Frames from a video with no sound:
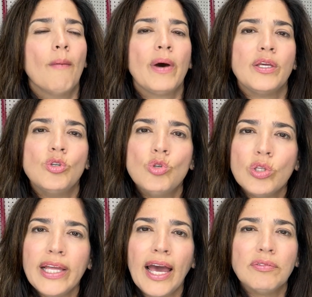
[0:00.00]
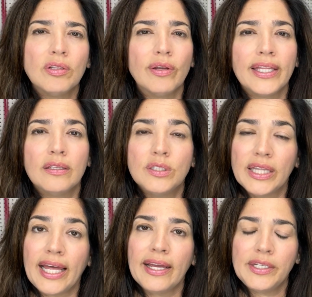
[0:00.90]
but I usually have to look at the
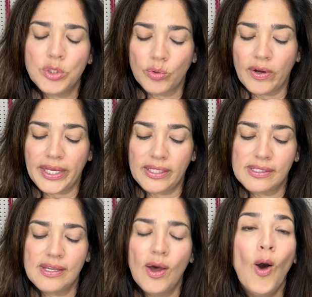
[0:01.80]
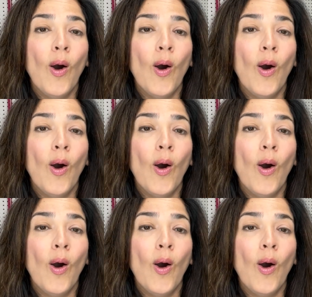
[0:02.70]
line drawings